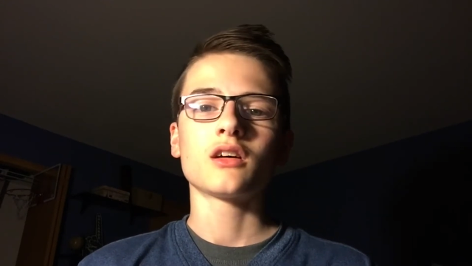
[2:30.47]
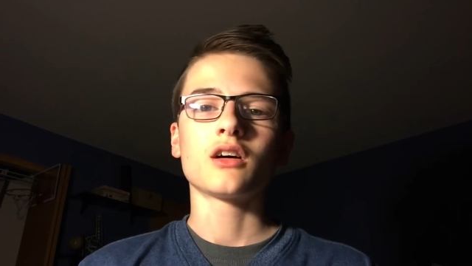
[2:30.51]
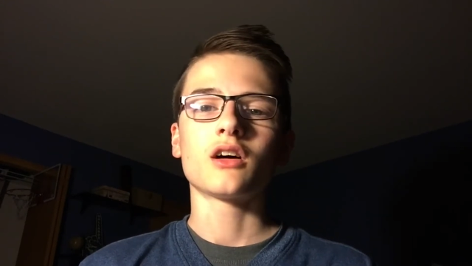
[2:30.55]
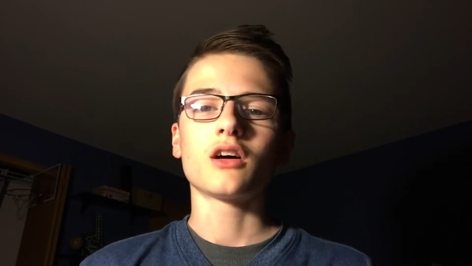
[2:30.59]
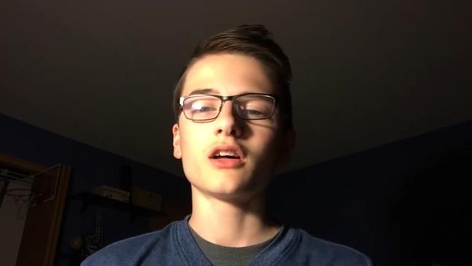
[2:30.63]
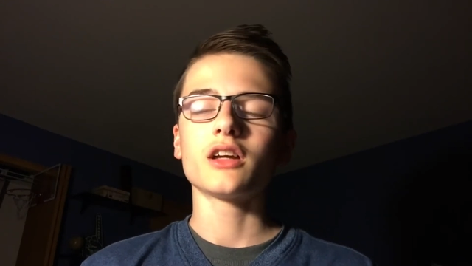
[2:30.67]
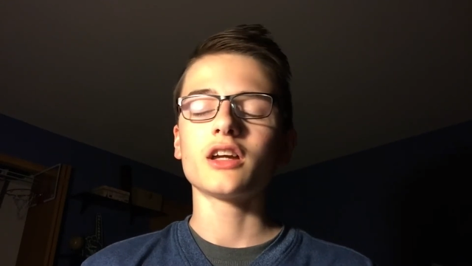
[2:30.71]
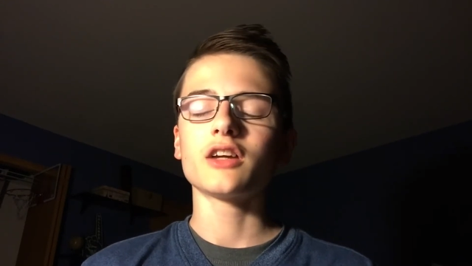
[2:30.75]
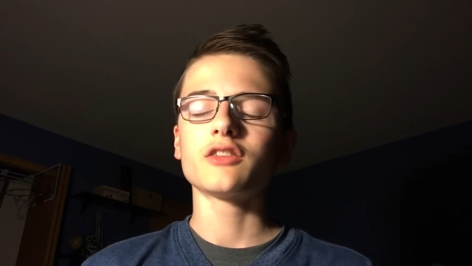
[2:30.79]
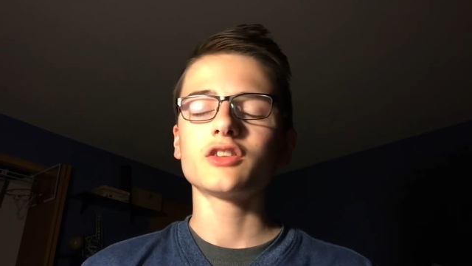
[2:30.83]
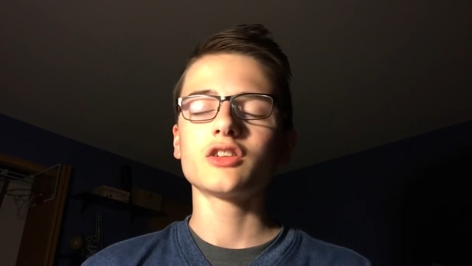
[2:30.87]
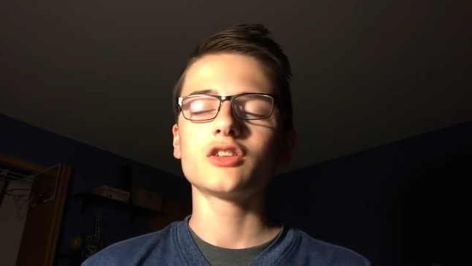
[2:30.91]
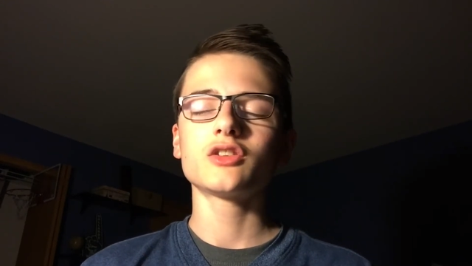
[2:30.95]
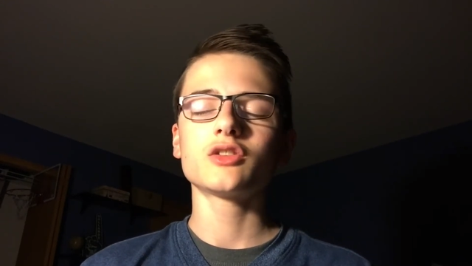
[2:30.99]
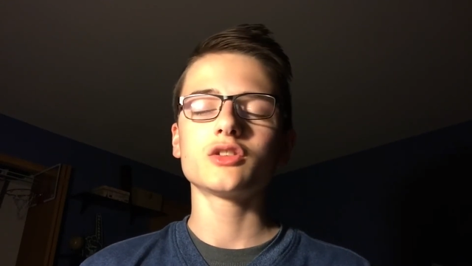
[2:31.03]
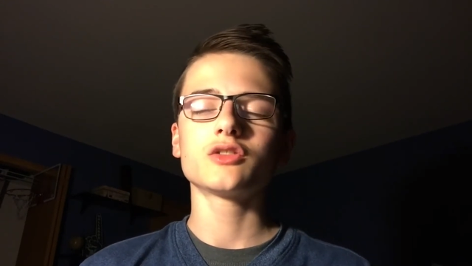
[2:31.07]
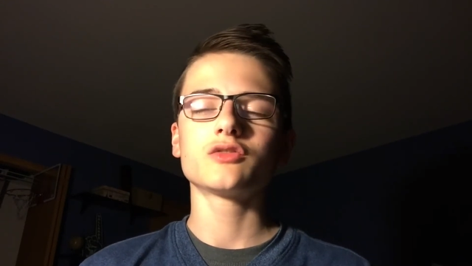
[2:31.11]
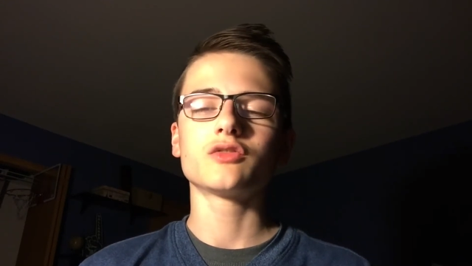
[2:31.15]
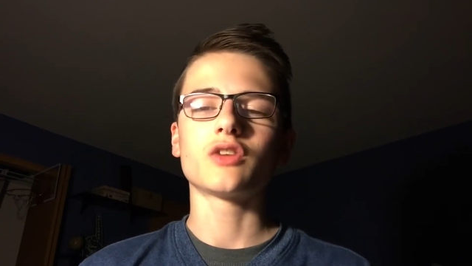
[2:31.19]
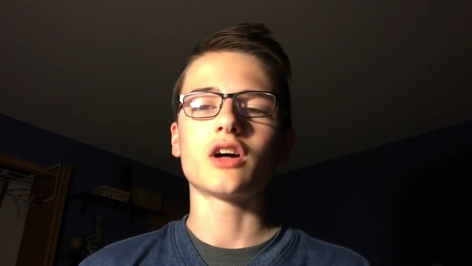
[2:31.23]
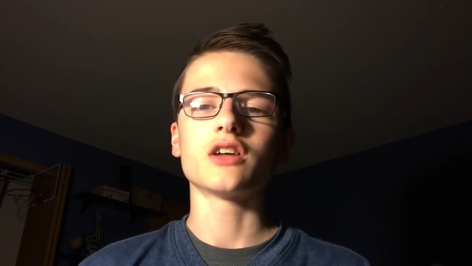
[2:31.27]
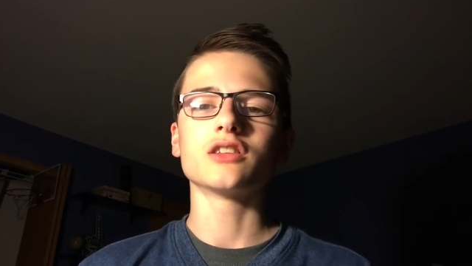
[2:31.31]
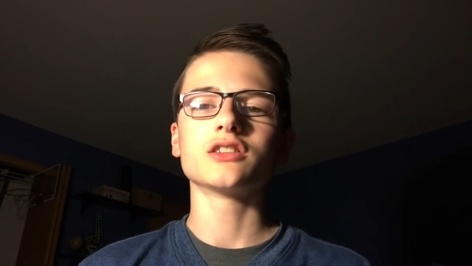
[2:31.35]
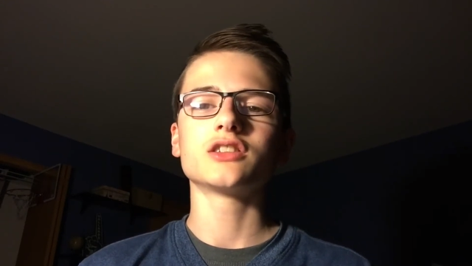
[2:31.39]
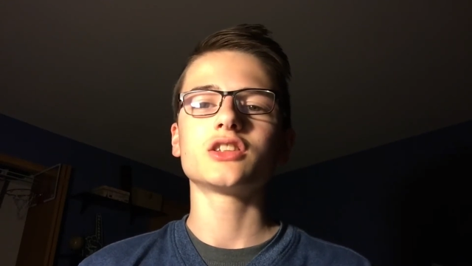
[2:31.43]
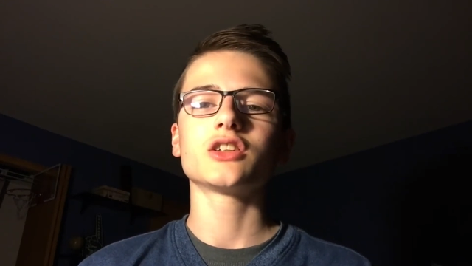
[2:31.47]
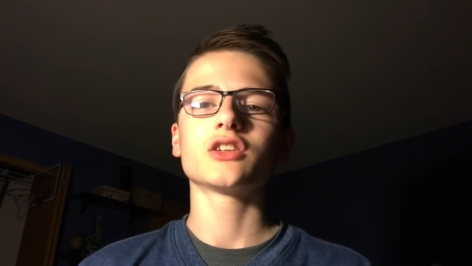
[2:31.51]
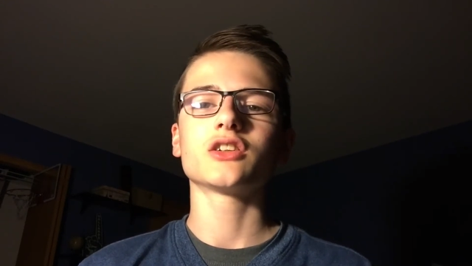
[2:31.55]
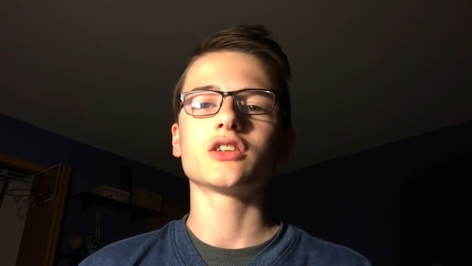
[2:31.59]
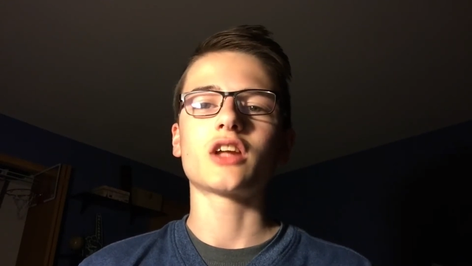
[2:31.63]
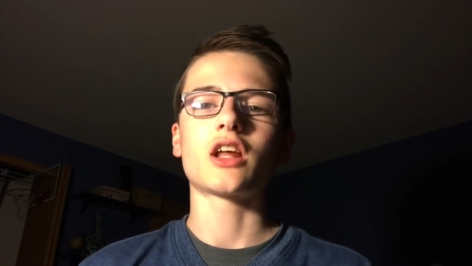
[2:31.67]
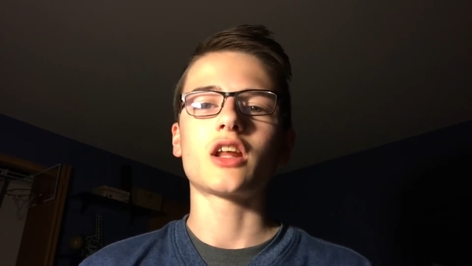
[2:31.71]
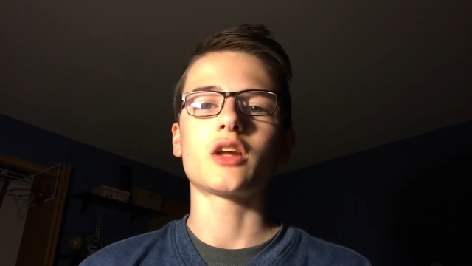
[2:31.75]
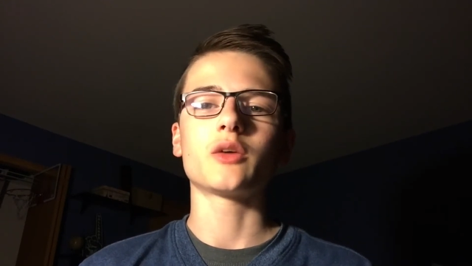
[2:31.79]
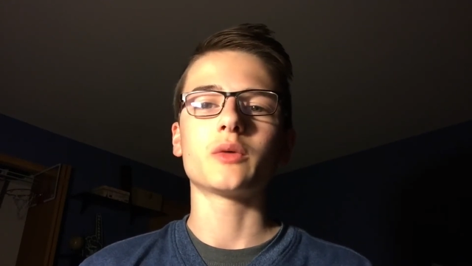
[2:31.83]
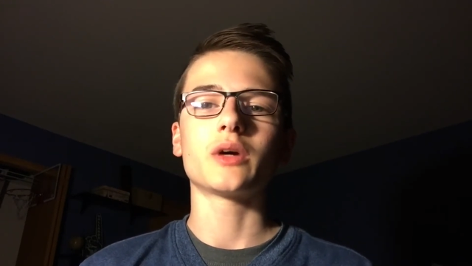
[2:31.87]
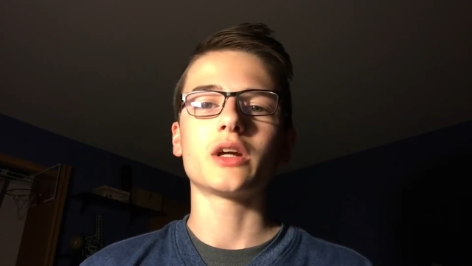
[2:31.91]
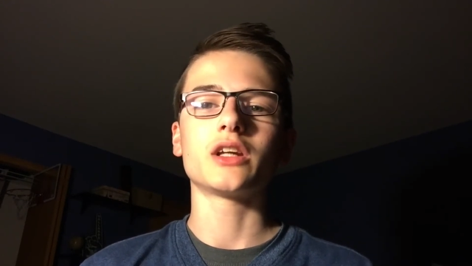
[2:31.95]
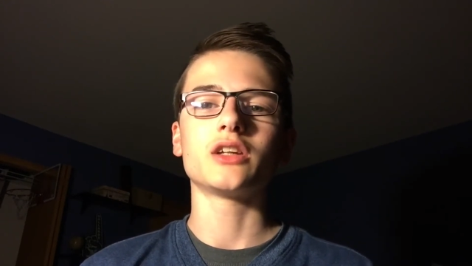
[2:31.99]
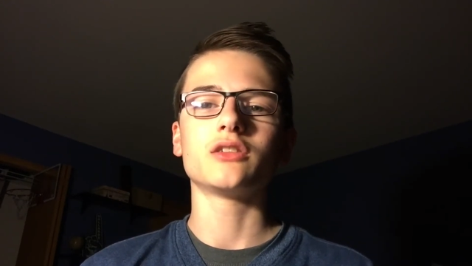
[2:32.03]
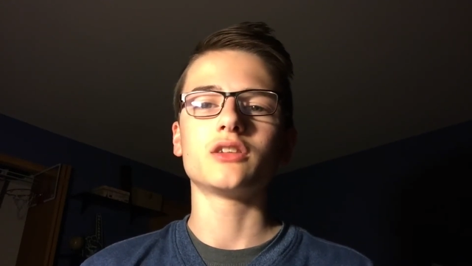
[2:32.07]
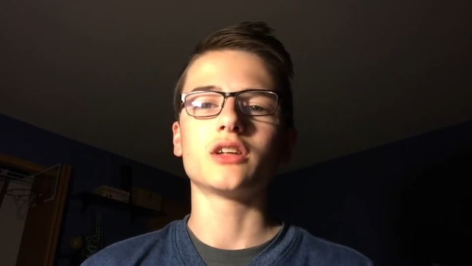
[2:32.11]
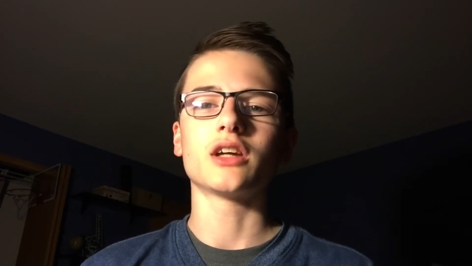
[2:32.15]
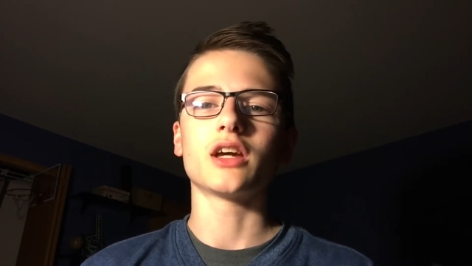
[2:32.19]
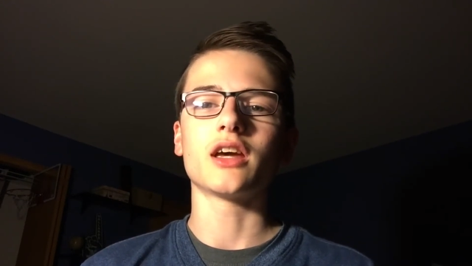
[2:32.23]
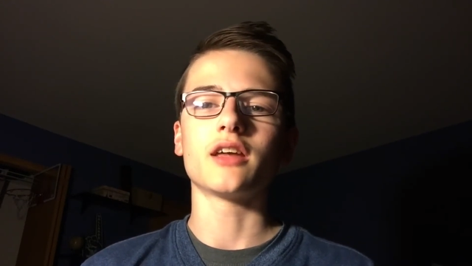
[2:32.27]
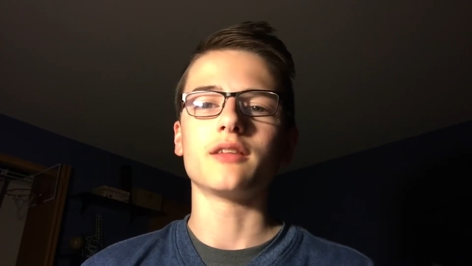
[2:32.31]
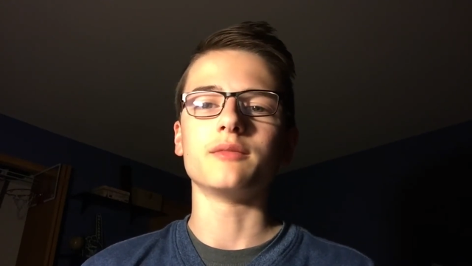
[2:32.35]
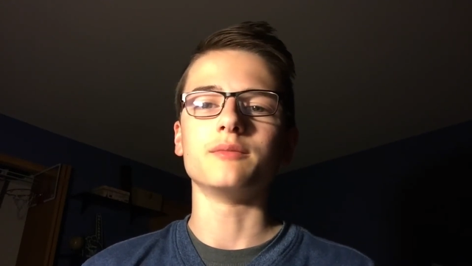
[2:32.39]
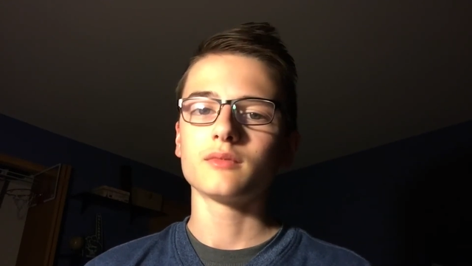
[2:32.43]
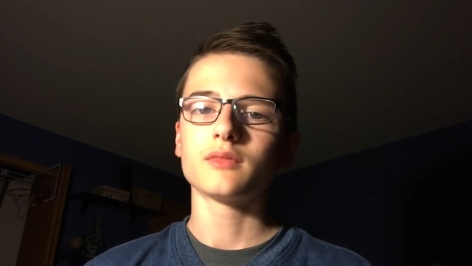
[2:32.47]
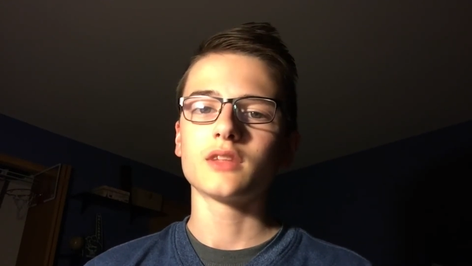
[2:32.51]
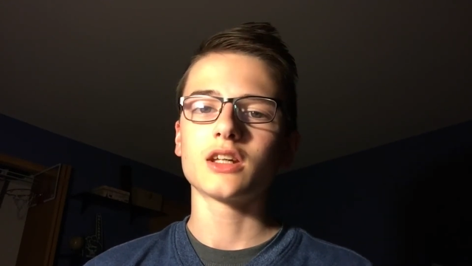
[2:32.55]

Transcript: All you have to do is volunteer in any way you can.